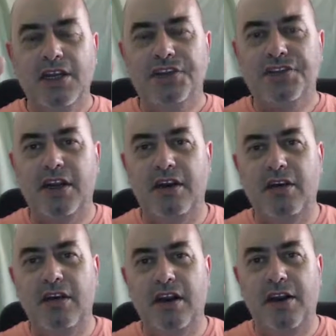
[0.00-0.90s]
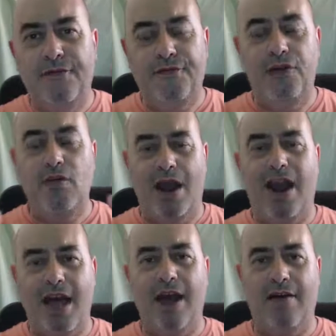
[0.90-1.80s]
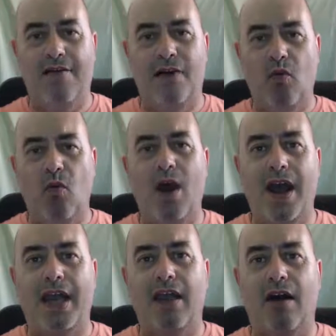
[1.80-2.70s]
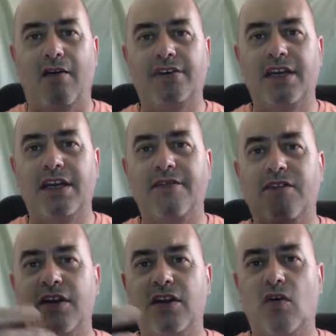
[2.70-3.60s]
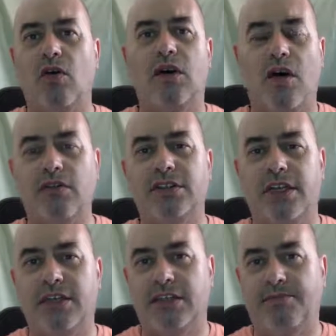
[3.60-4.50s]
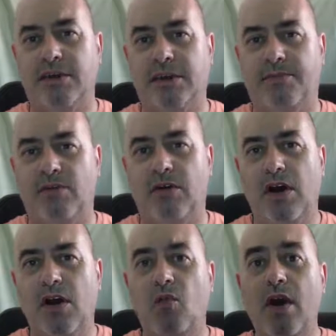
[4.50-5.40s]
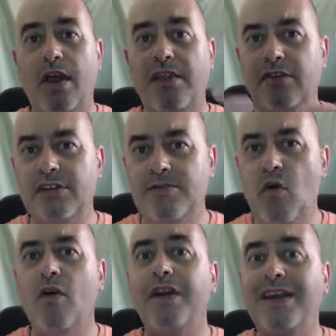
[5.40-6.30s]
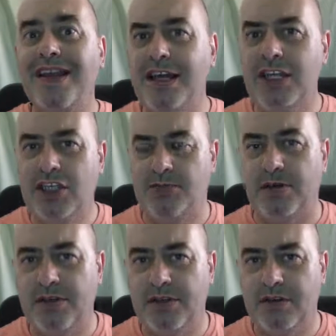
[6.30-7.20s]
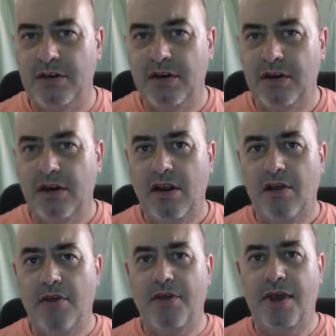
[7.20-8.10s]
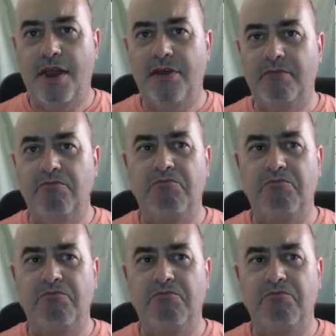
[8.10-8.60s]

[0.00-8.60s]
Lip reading: So if you have a way of delivering your content to people where there is more engagement, then